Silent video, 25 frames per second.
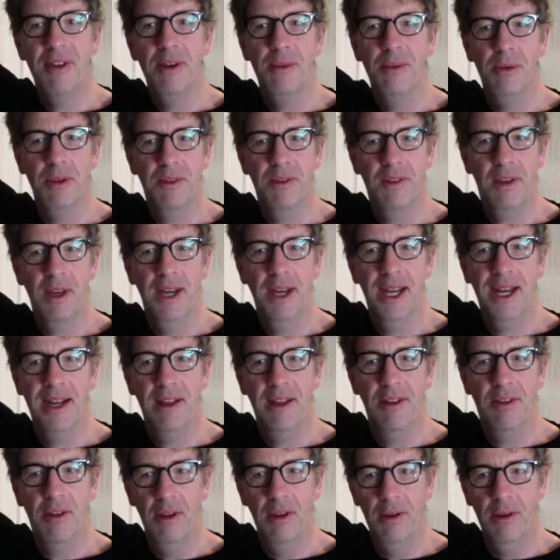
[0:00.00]
was going
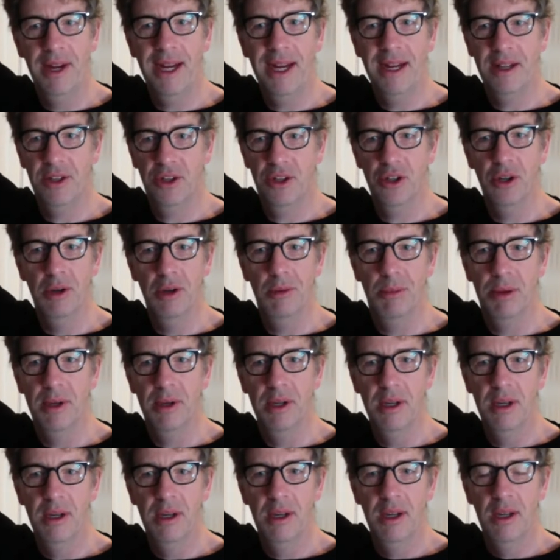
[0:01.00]
and doing a job
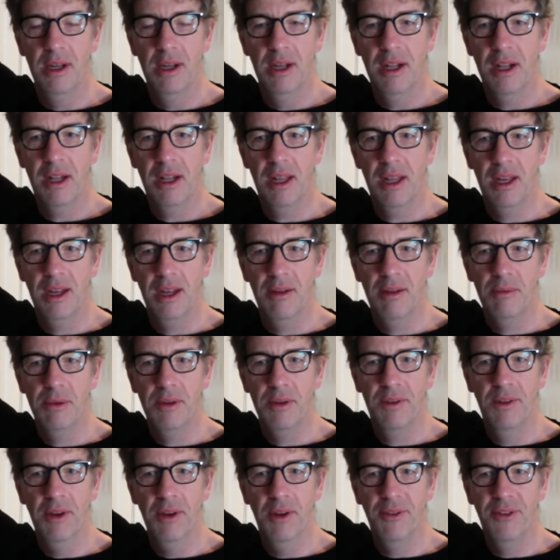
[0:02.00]
that was
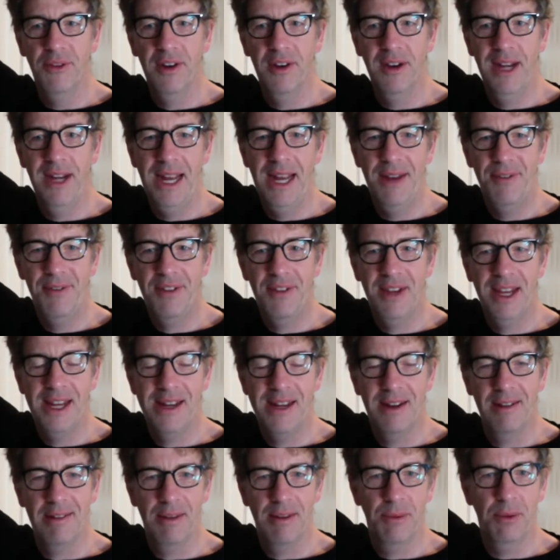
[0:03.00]
not very FT
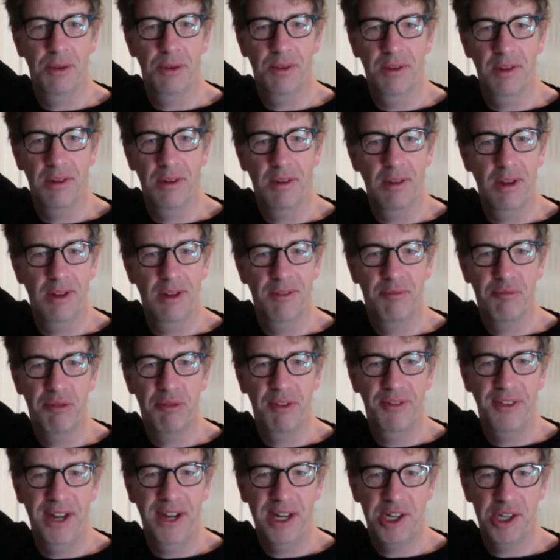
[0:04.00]
because it wasn't sort of
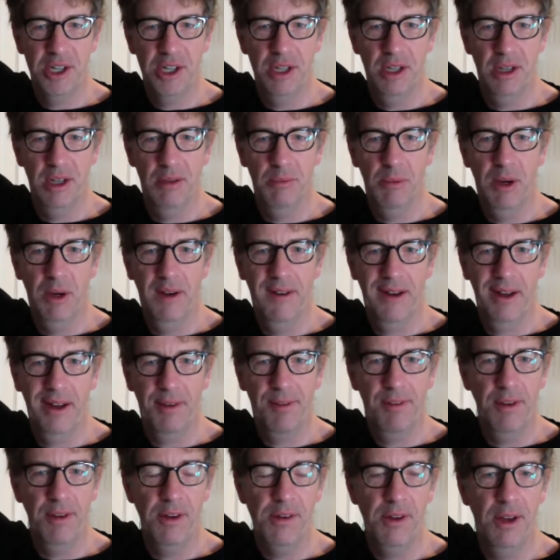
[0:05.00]
professional and wearing a
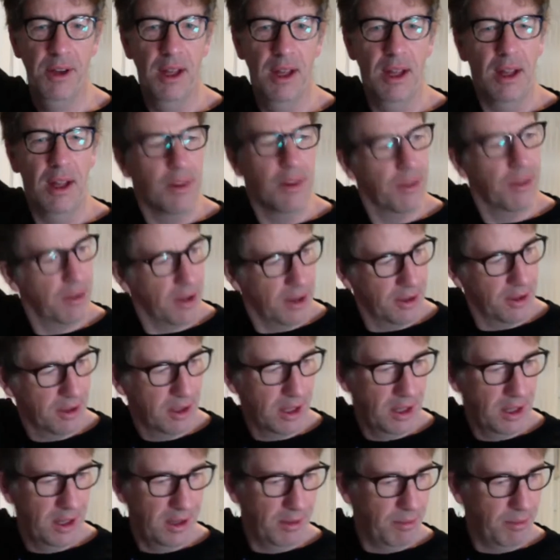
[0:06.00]
suit. So I'd
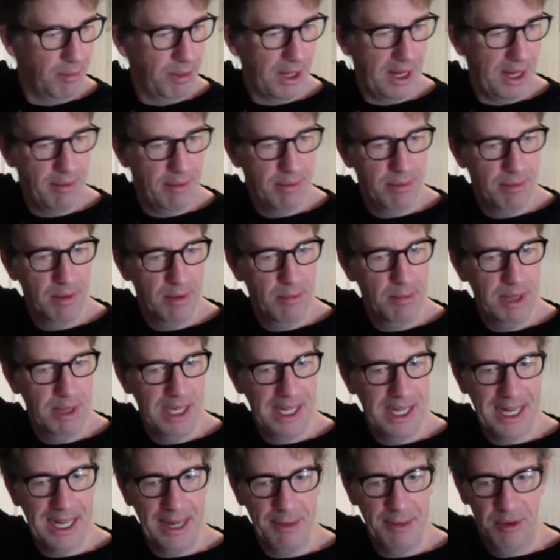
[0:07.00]
go and be a
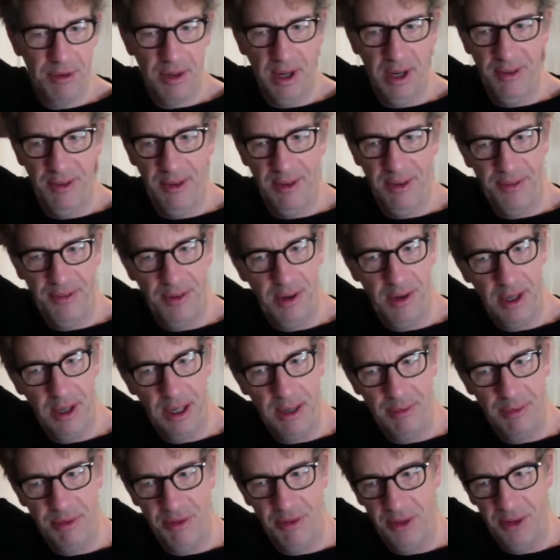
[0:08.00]
minicab driver for a
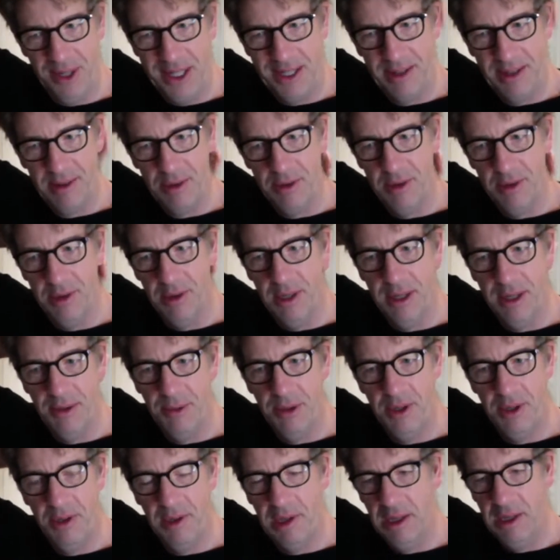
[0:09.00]
couple of weeks, or I
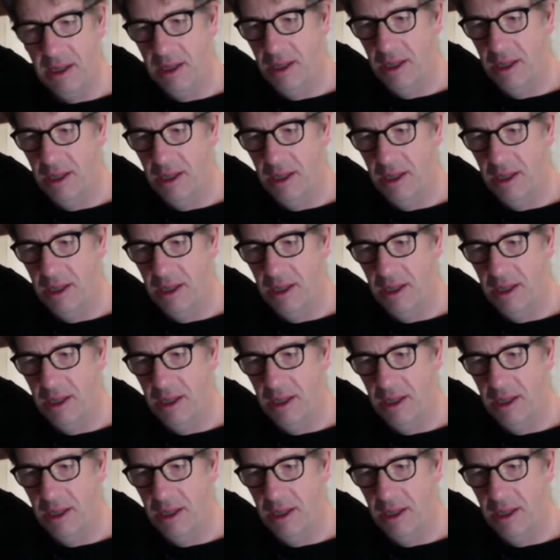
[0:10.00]
would... Oh,